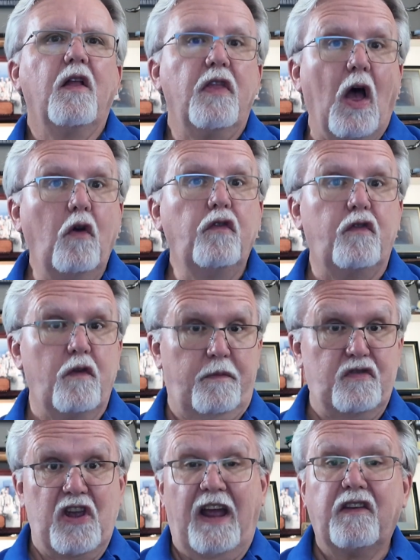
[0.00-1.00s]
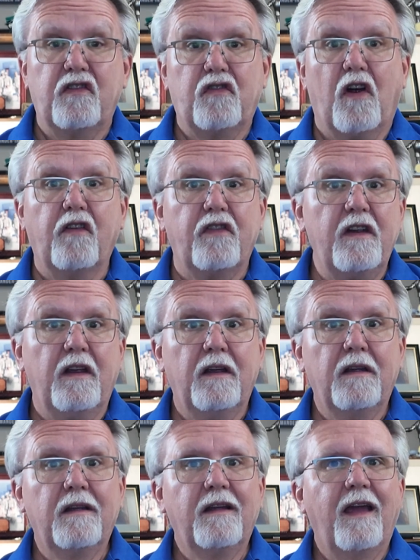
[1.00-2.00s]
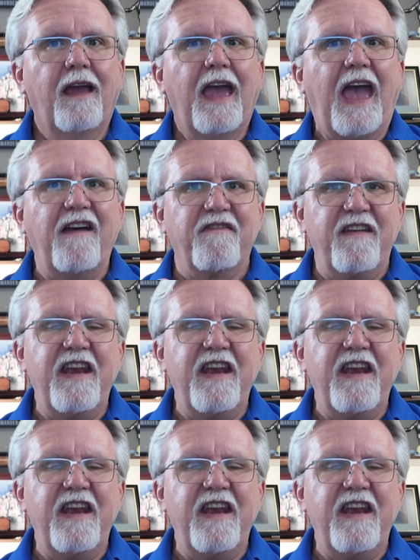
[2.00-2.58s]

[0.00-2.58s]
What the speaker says: Those who object to charging have